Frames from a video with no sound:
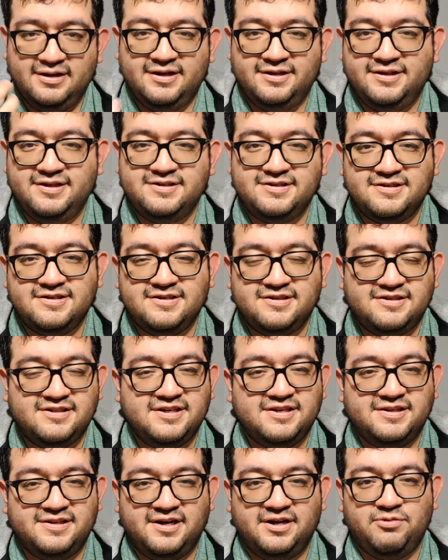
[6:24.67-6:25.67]
Now, this is a
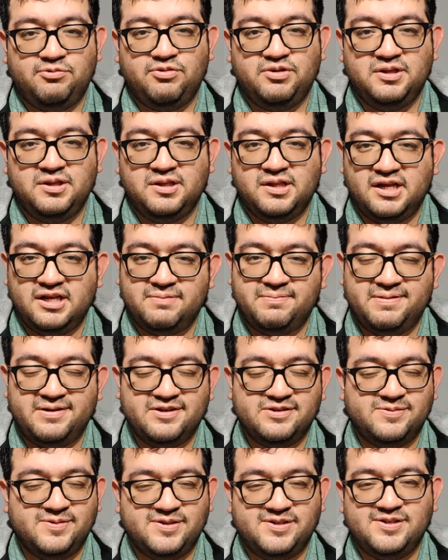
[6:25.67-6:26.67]
scene that I really like
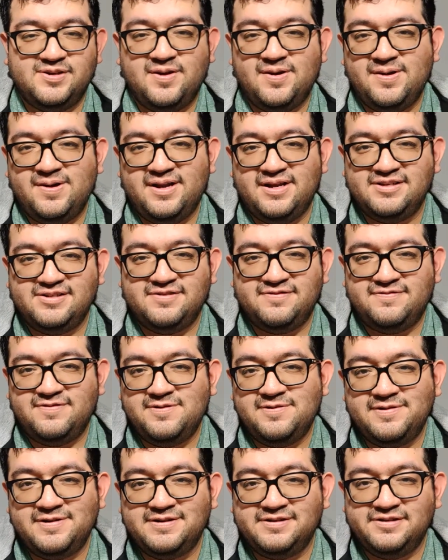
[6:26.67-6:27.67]
because we saw it as a
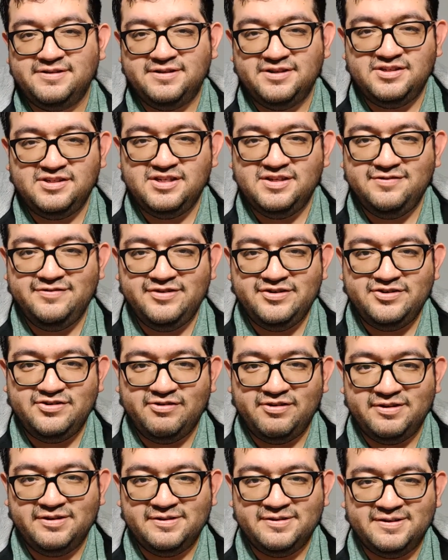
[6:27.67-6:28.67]
focus in the TV
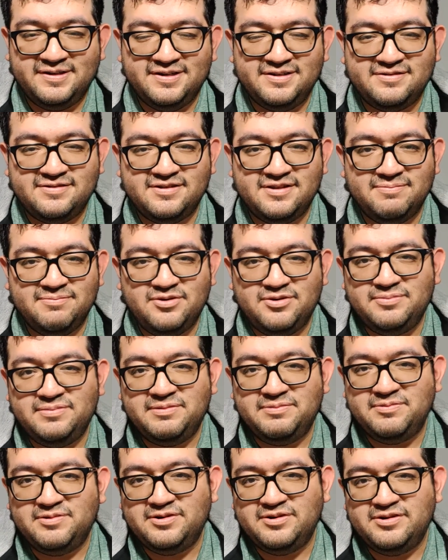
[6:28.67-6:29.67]
trailer. It's the
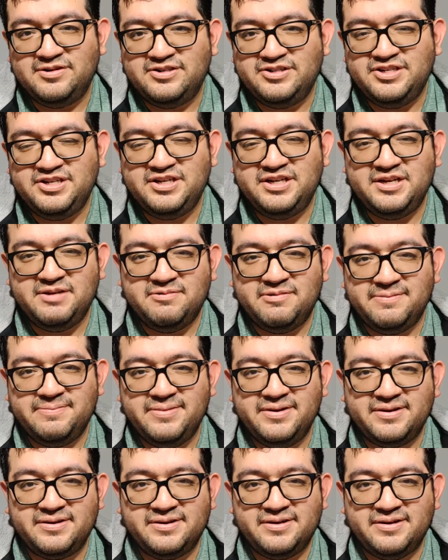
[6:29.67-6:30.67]
moment where Shiki and
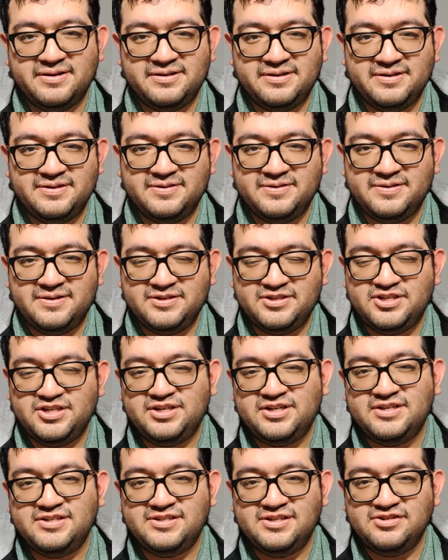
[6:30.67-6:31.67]
Rebecca, you know,
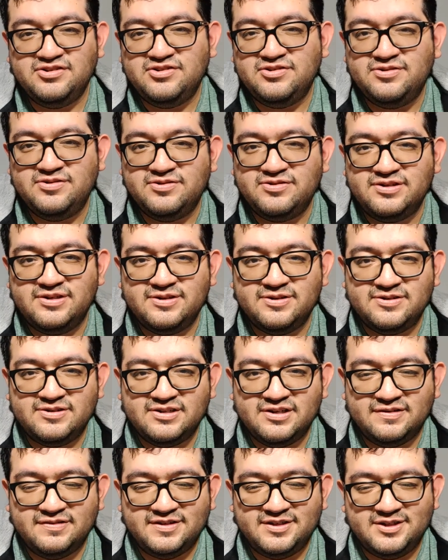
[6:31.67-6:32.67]
Shiki's introducing
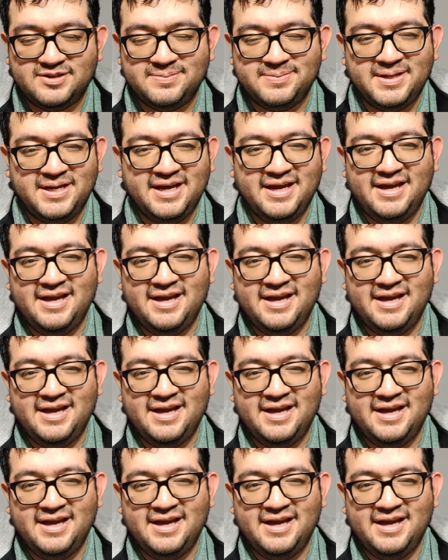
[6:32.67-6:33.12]
herself to him.